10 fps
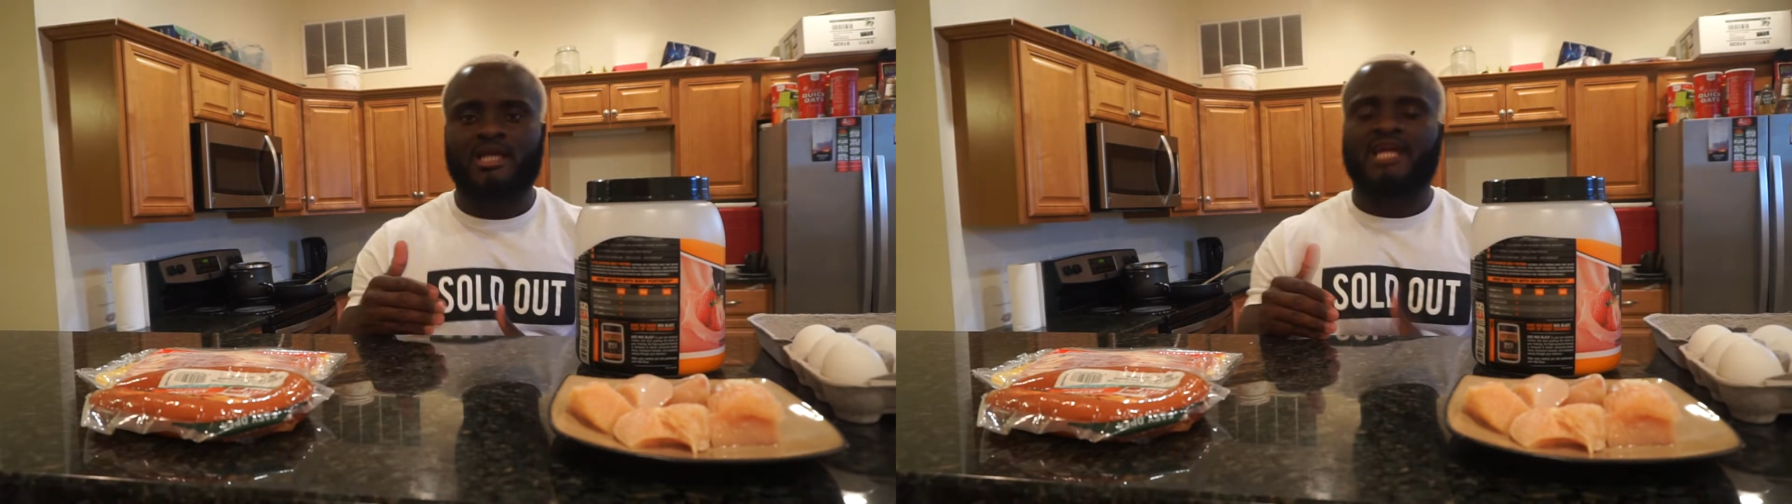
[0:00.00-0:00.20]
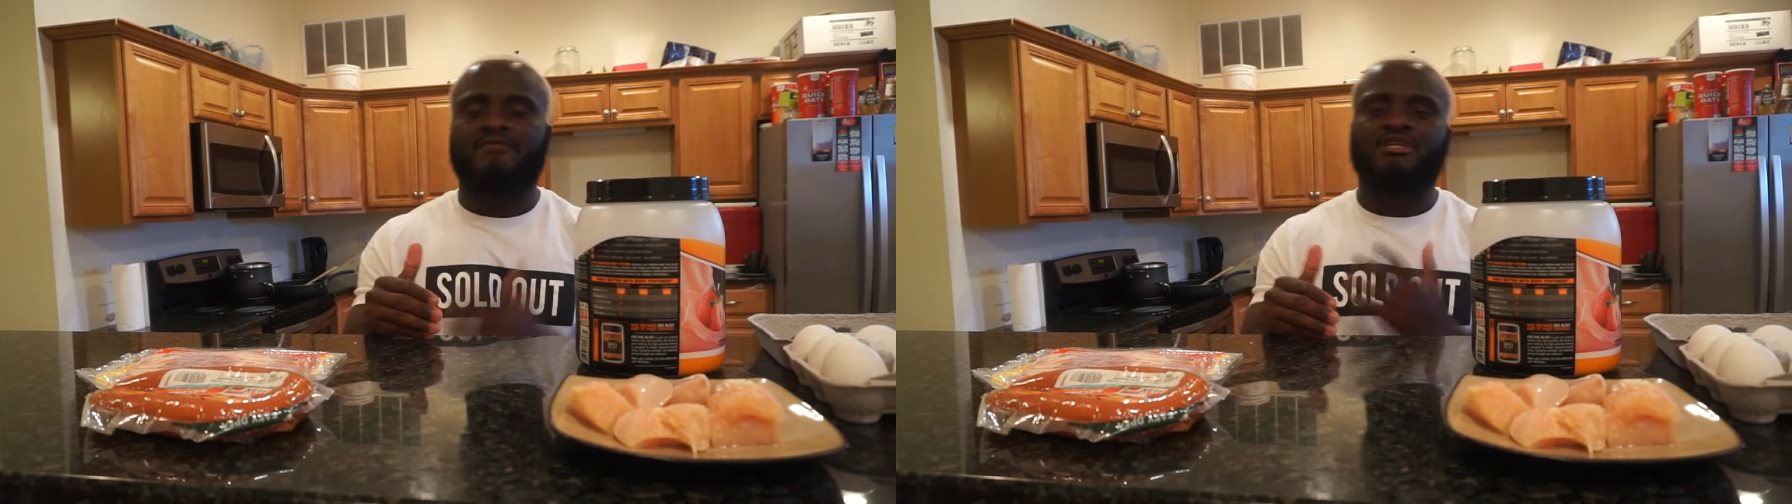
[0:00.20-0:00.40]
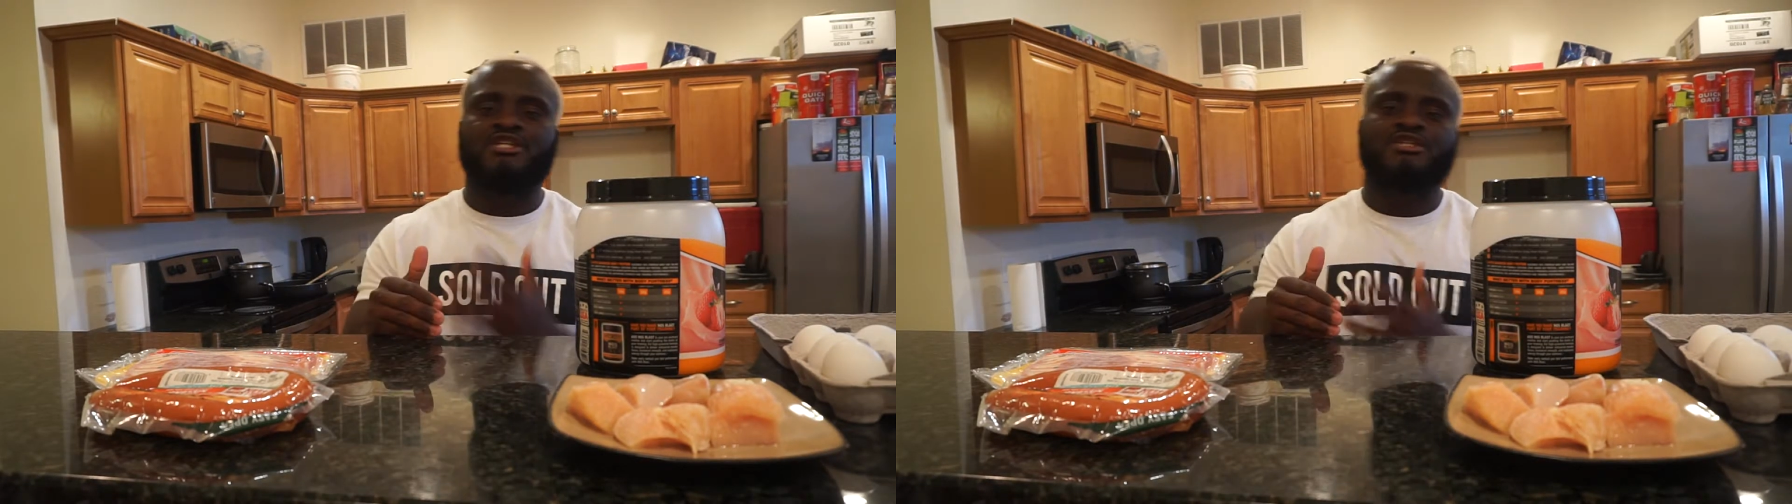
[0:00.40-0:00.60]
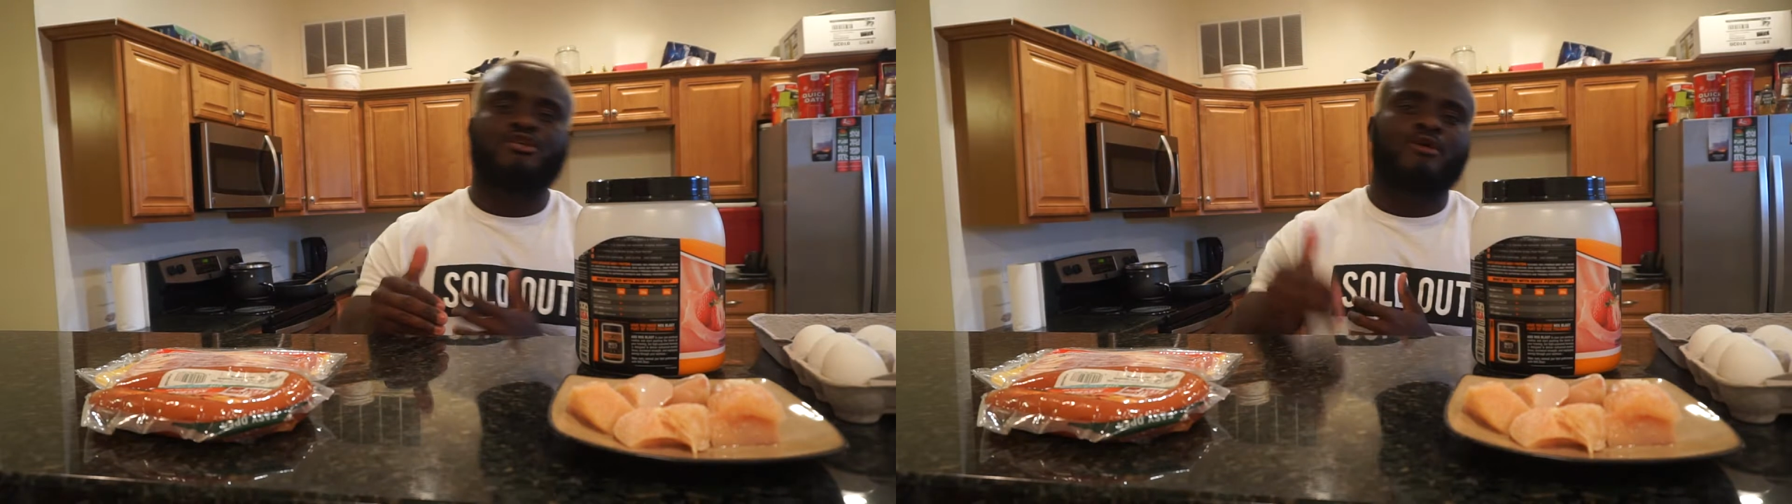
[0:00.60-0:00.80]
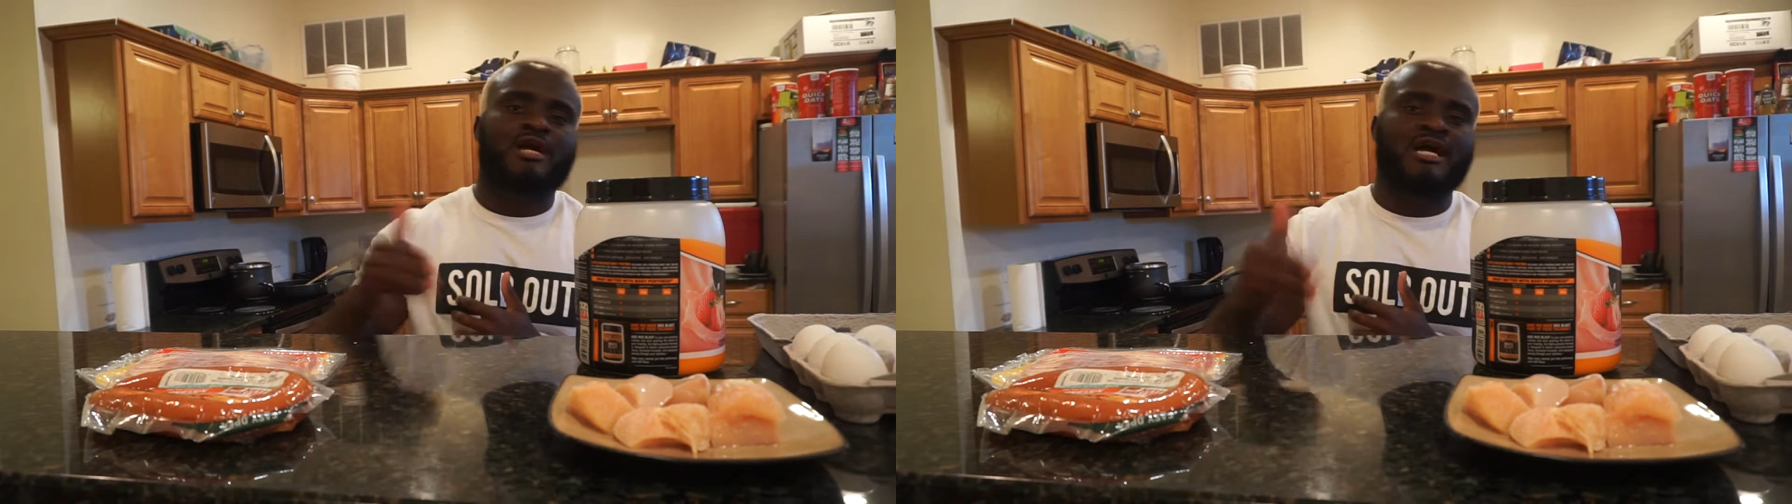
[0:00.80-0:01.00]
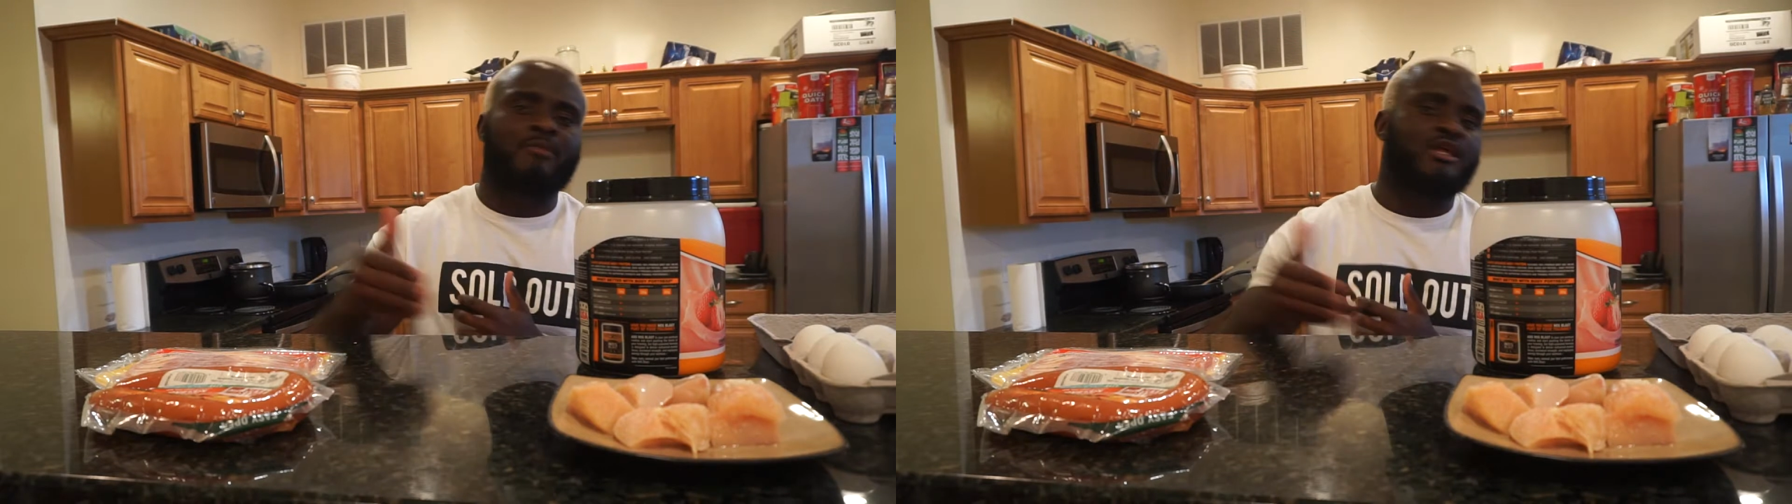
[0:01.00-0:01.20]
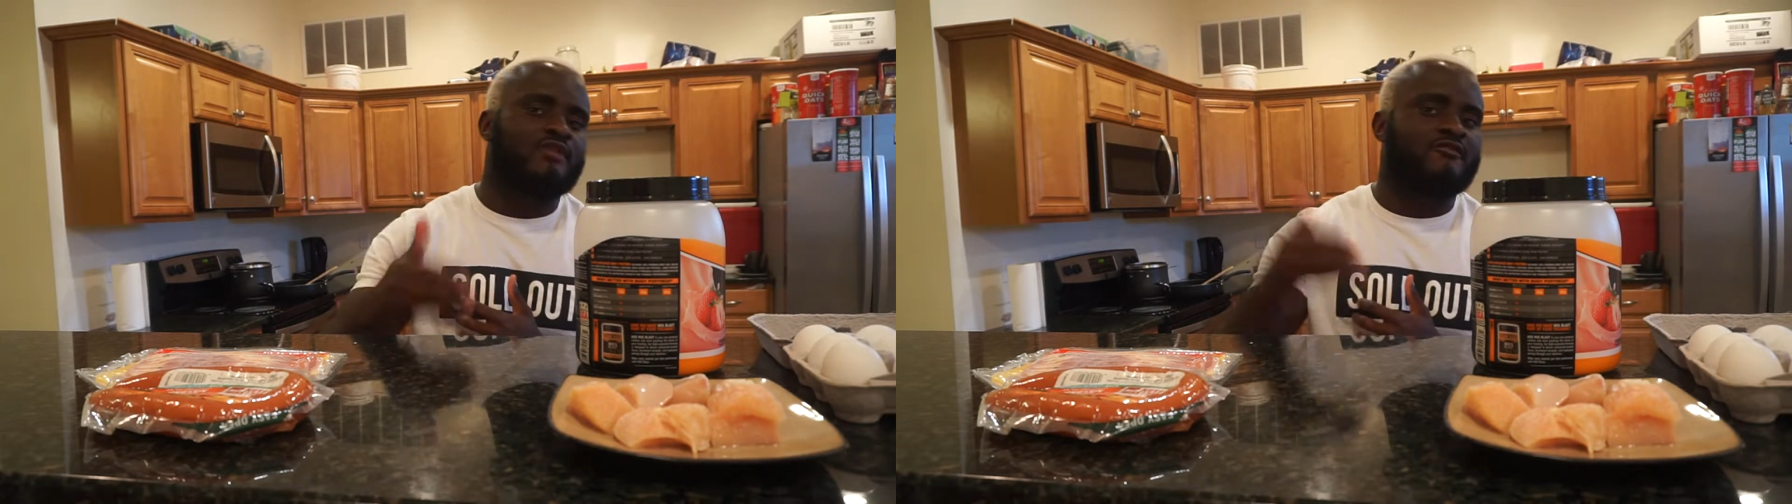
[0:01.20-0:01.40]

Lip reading: and reducing your carb and your